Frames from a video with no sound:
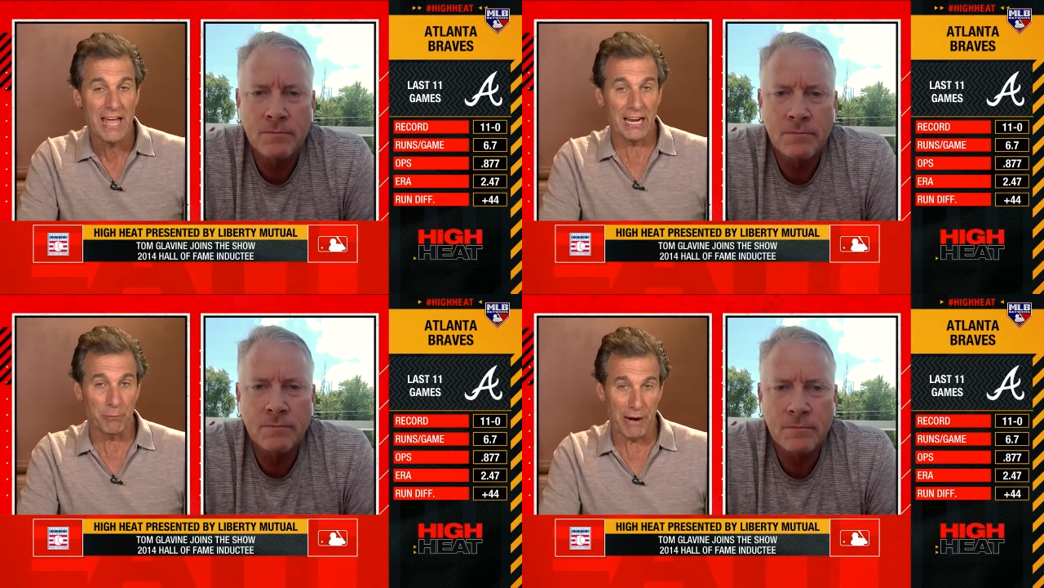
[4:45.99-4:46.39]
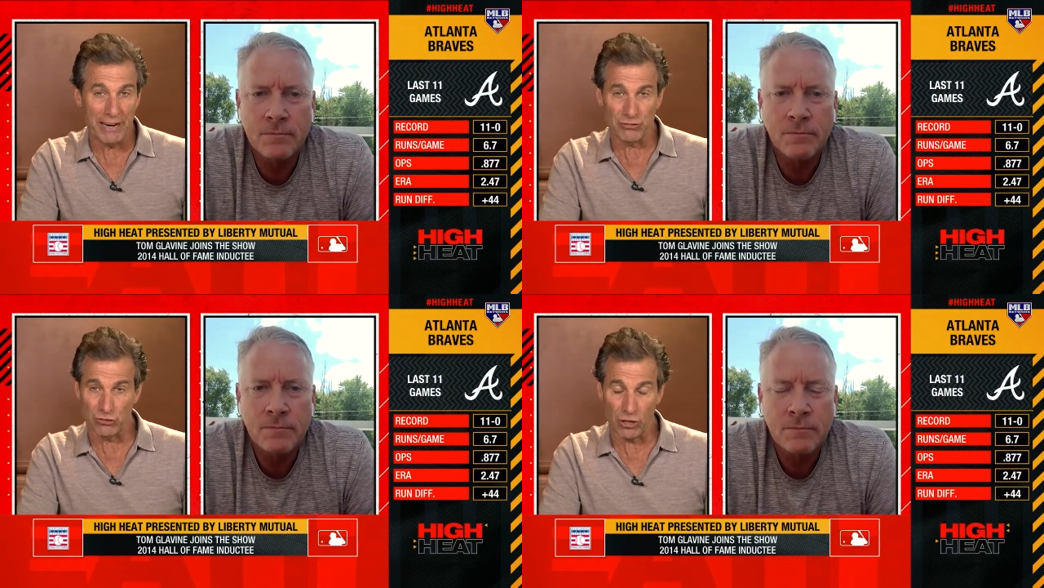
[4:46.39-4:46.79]
Speaker 1: And the
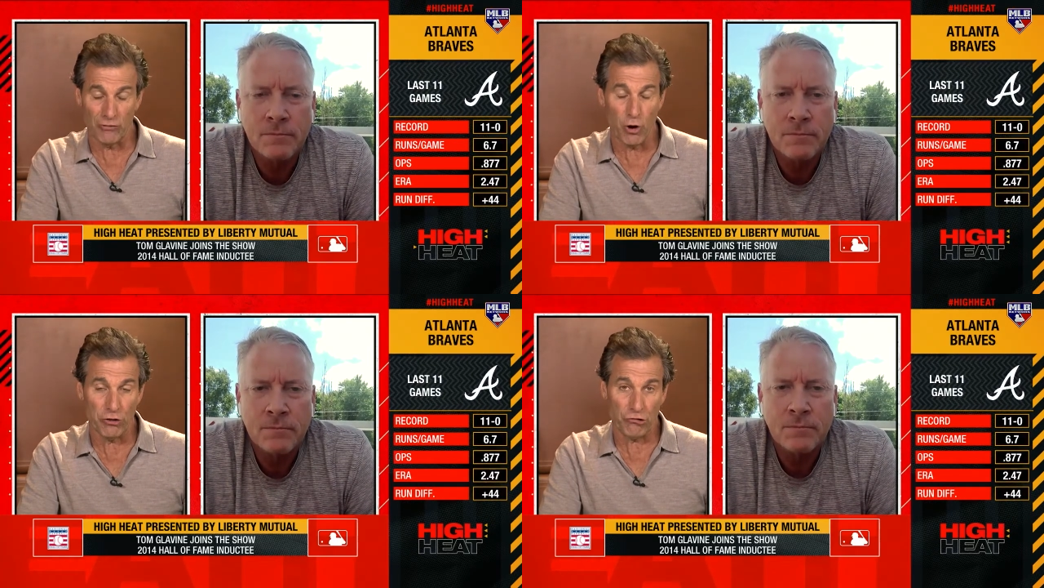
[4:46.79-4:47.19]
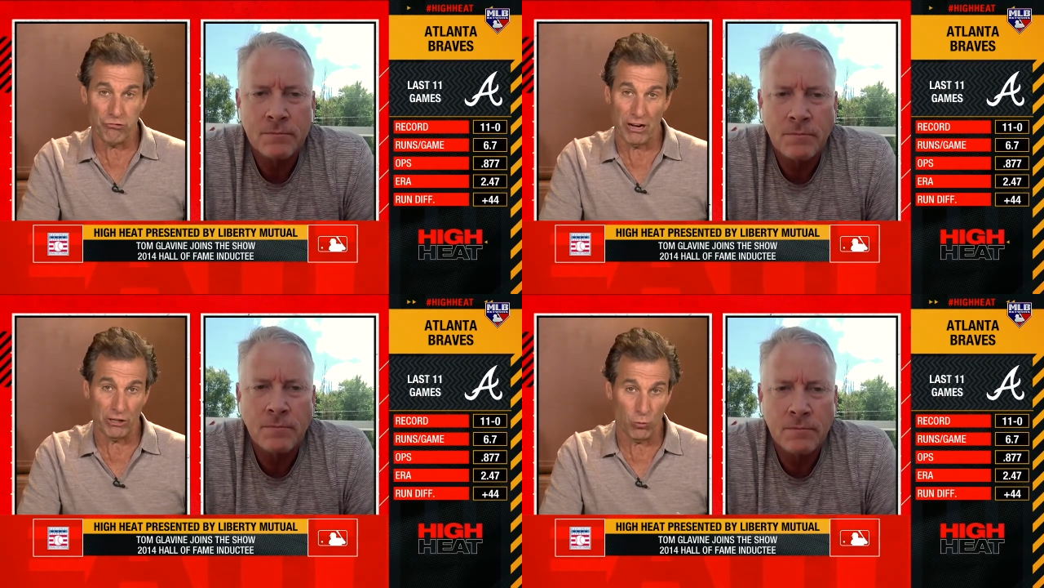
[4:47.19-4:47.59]
Braves deserve all the
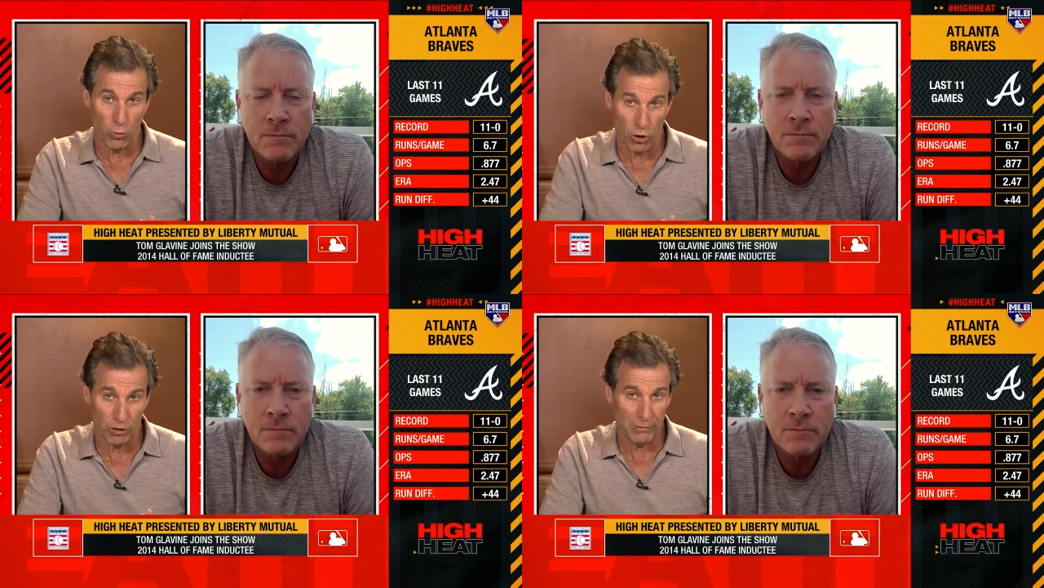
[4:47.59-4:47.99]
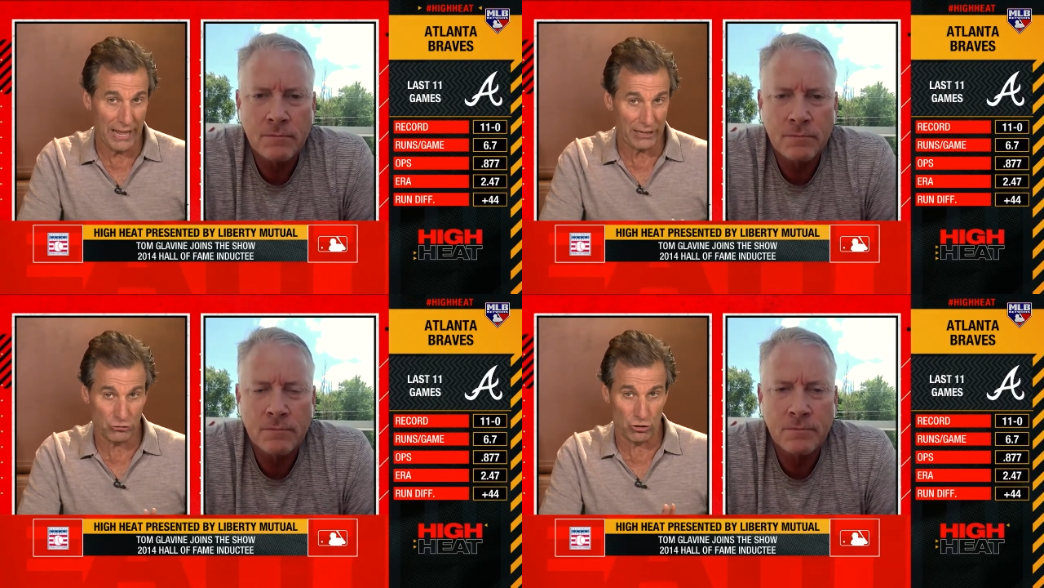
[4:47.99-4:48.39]
credit in the world.
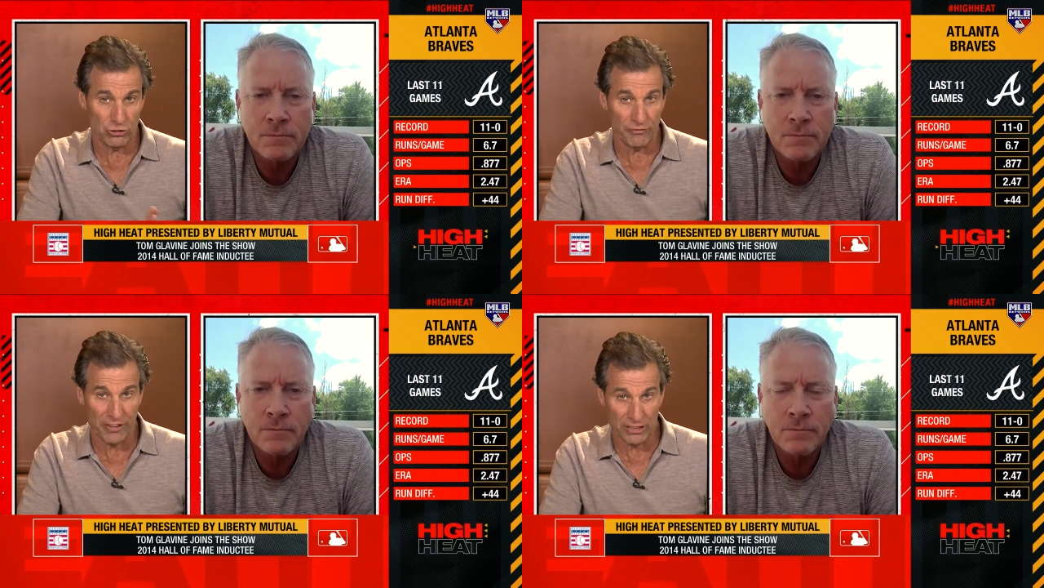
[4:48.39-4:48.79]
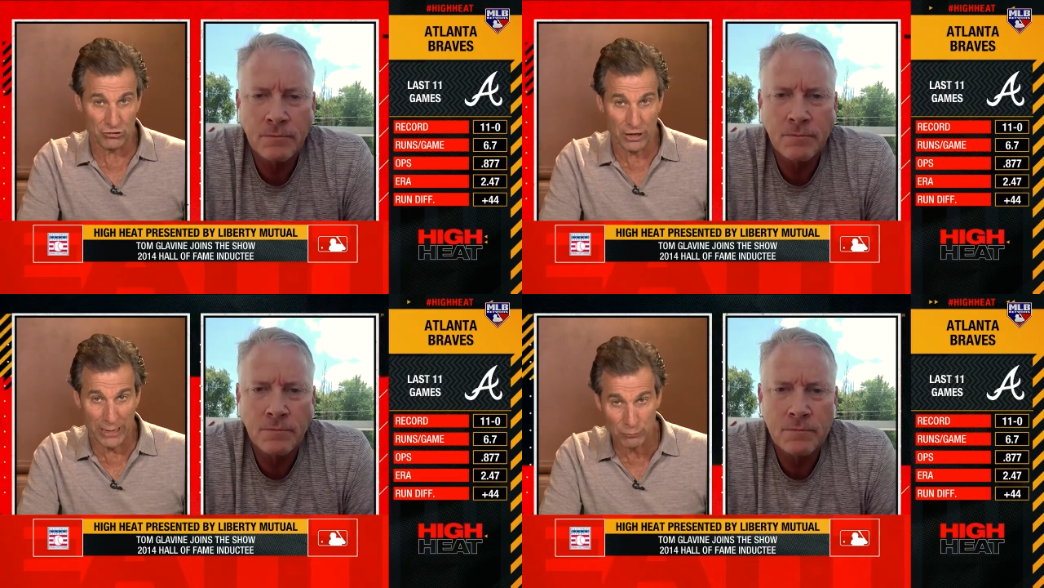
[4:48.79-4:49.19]
Last year, the defending
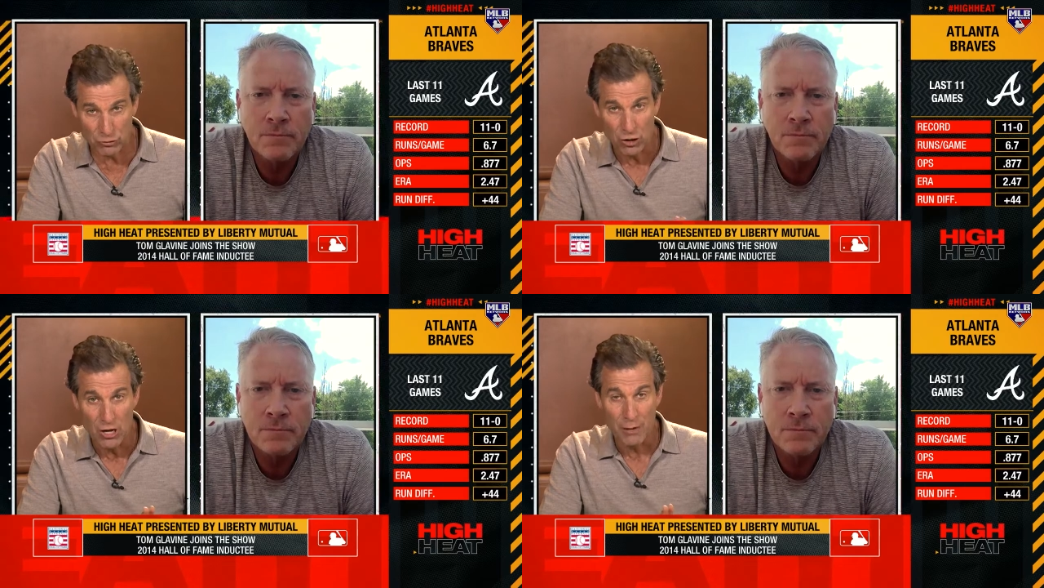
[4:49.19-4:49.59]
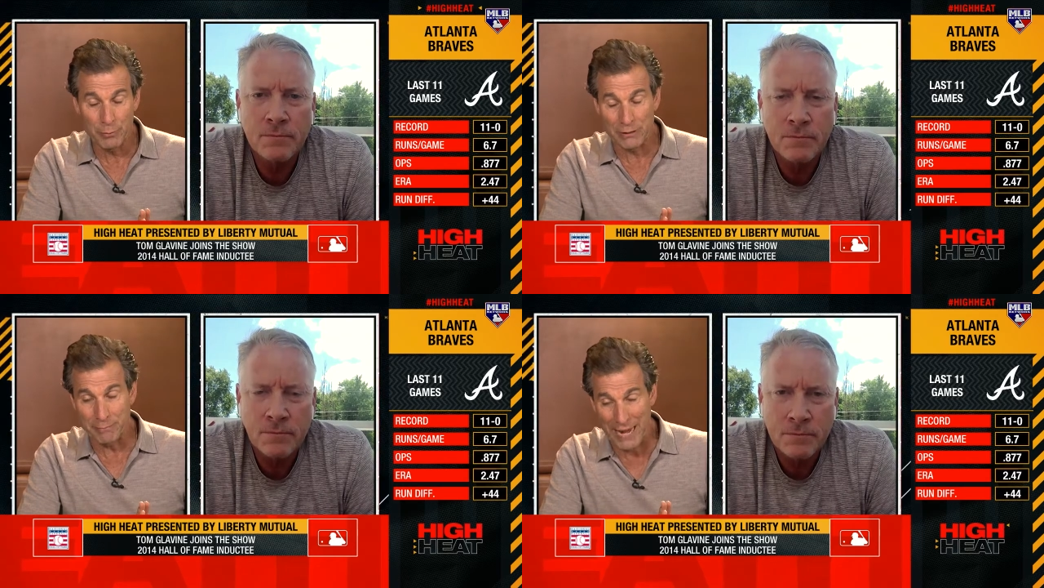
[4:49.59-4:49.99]
champs.
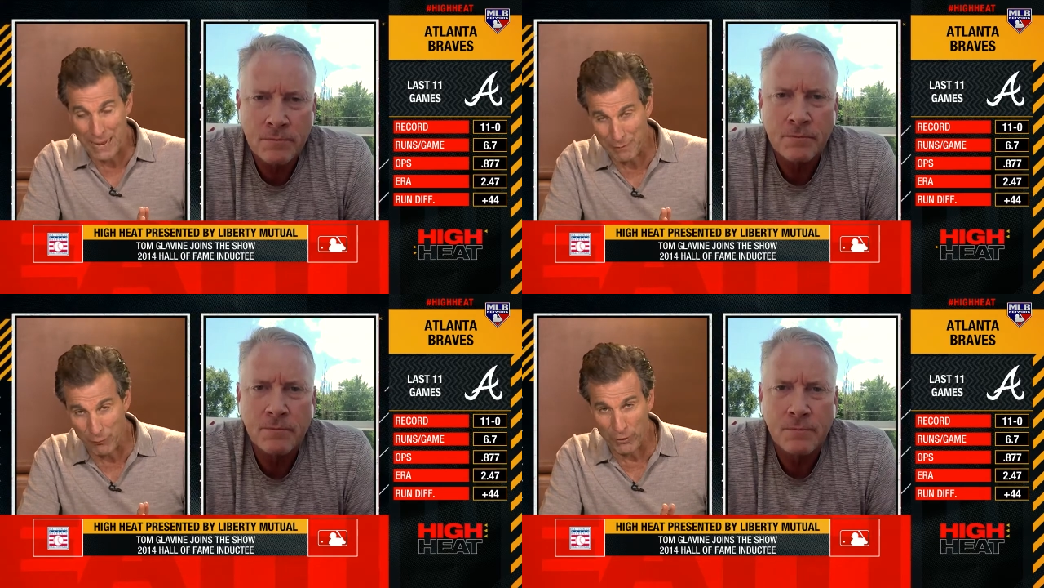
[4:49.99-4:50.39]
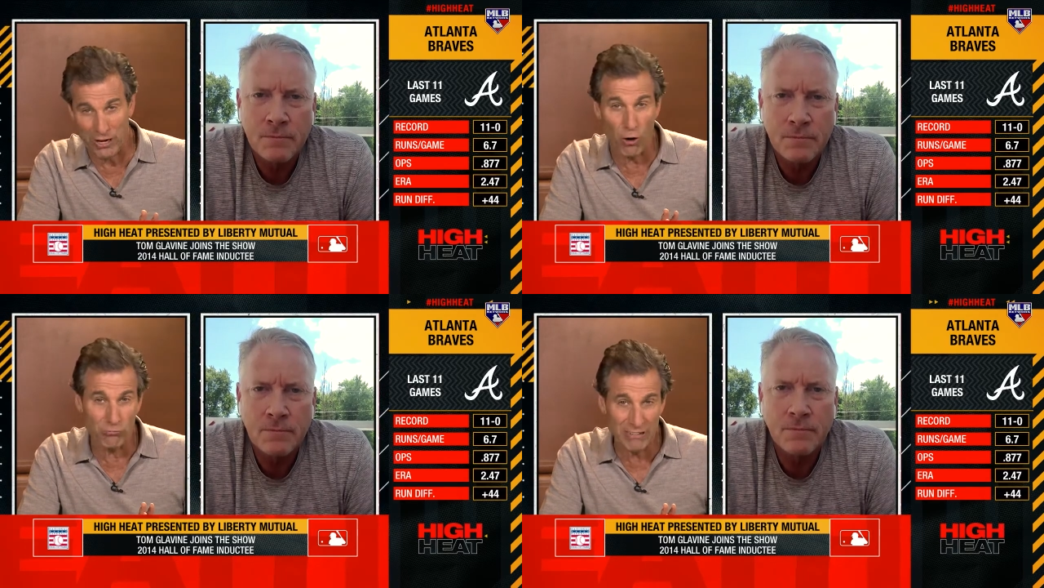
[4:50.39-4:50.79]
But maybe we
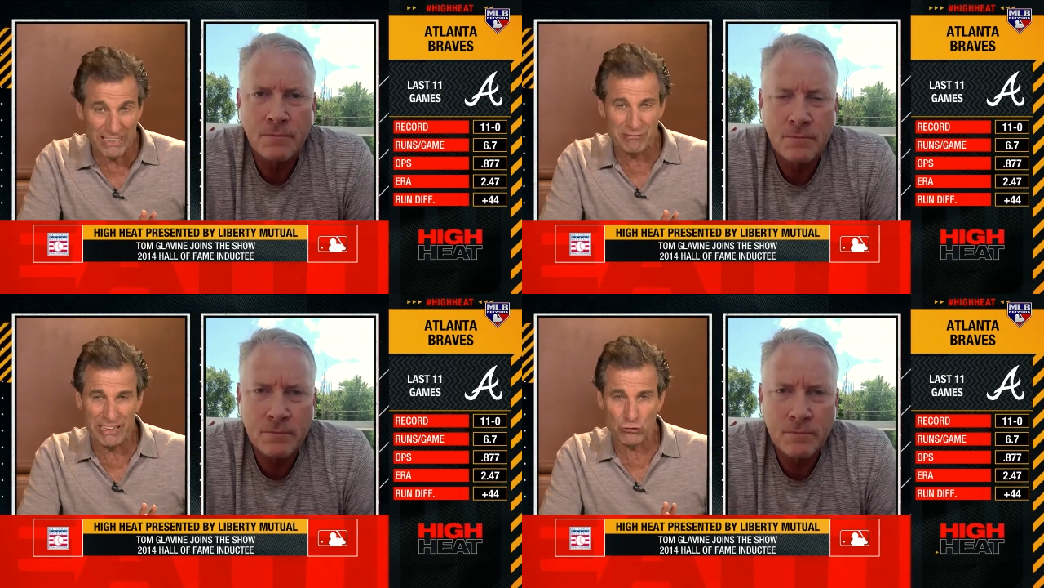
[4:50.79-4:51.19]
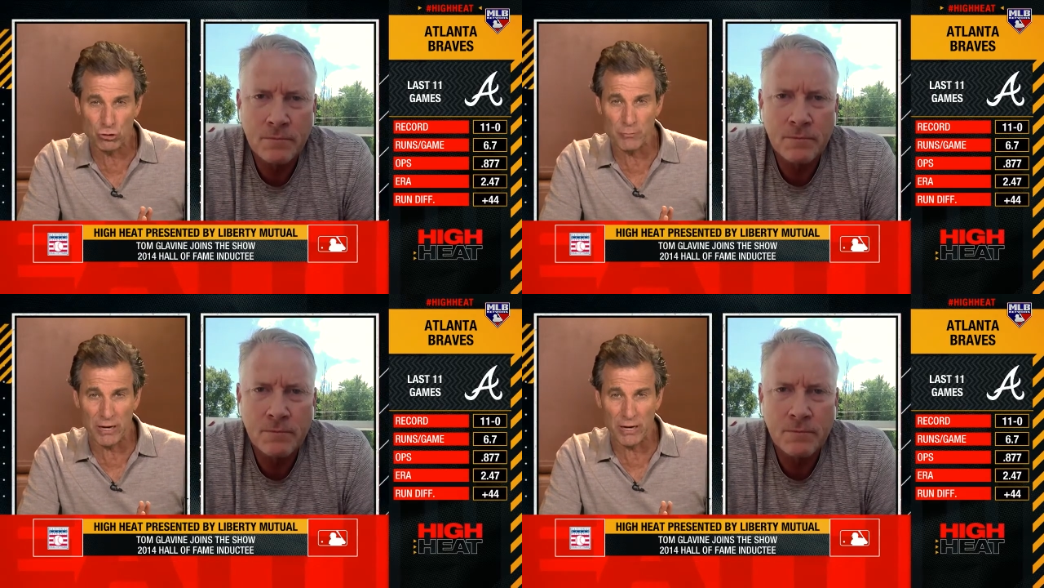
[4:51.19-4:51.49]
don't really read too